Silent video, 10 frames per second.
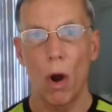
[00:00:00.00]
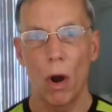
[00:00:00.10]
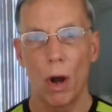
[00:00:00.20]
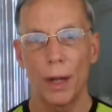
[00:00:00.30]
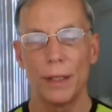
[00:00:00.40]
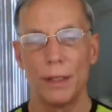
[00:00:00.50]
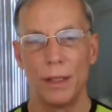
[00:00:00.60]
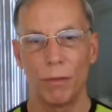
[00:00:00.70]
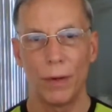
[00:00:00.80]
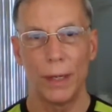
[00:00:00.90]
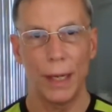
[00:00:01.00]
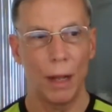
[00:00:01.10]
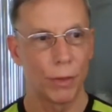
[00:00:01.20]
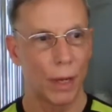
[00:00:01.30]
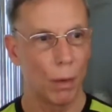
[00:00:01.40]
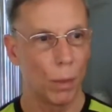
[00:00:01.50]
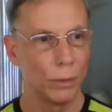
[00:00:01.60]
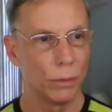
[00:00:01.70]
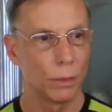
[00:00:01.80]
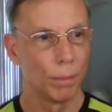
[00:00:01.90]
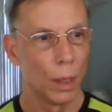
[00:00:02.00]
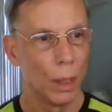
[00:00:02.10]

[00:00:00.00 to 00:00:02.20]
on different healthcare ones.